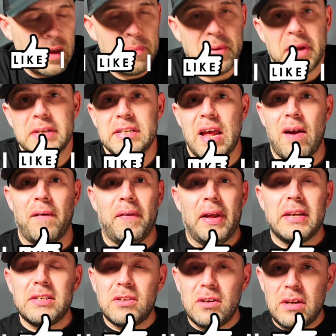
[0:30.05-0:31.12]
Because
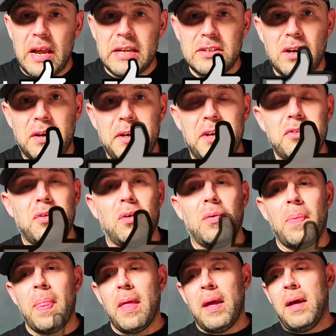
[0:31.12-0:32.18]
everything has gone
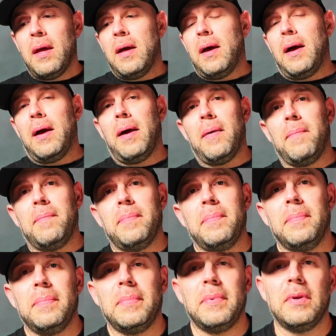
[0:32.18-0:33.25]
digital. A
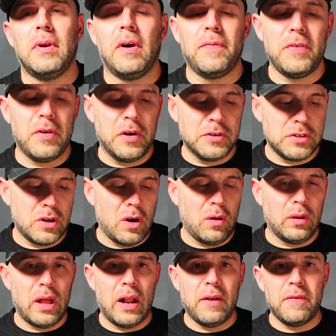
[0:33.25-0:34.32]
few years
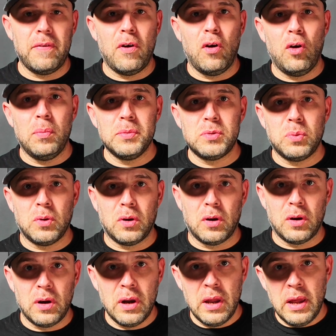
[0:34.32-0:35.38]
ago, a lot of homes
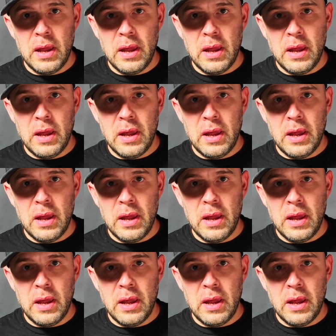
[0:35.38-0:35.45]
were